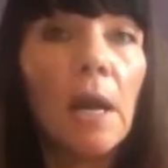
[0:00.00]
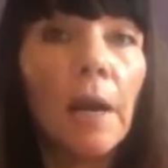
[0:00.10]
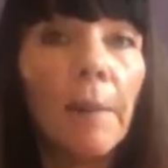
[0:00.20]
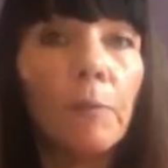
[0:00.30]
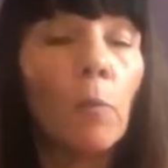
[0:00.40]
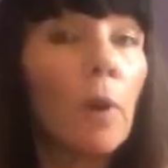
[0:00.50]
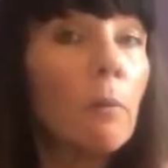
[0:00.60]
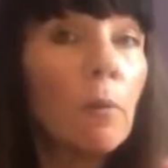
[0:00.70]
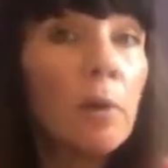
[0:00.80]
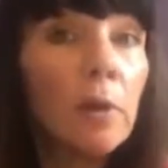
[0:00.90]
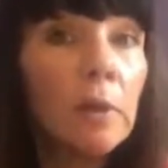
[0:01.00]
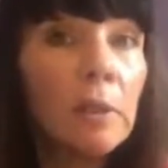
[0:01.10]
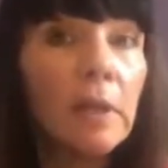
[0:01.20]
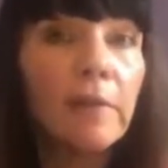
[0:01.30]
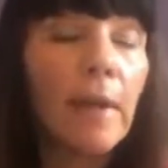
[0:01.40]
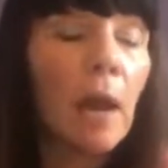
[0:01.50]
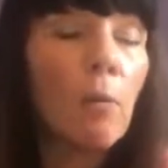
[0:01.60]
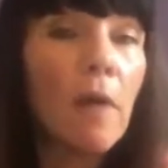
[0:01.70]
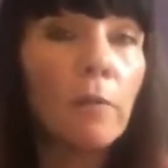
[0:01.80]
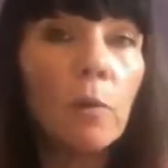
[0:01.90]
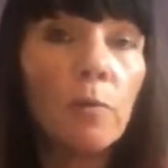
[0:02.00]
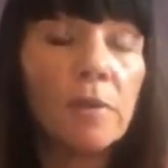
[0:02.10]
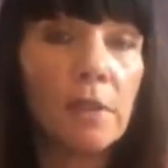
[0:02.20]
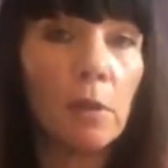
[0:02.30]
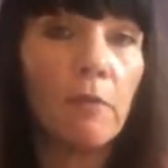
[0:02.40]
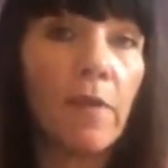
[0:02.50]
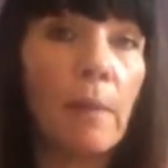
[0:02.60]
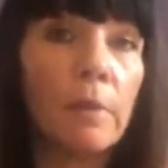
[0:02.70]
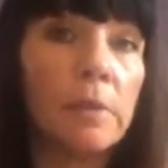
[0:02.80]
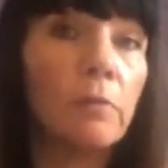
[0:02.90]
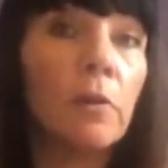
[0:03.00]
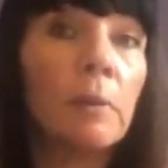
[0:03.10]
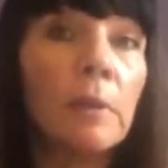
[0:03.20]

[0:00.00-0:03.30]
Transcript: Um, where were we going to live and how often will we see our families if we're going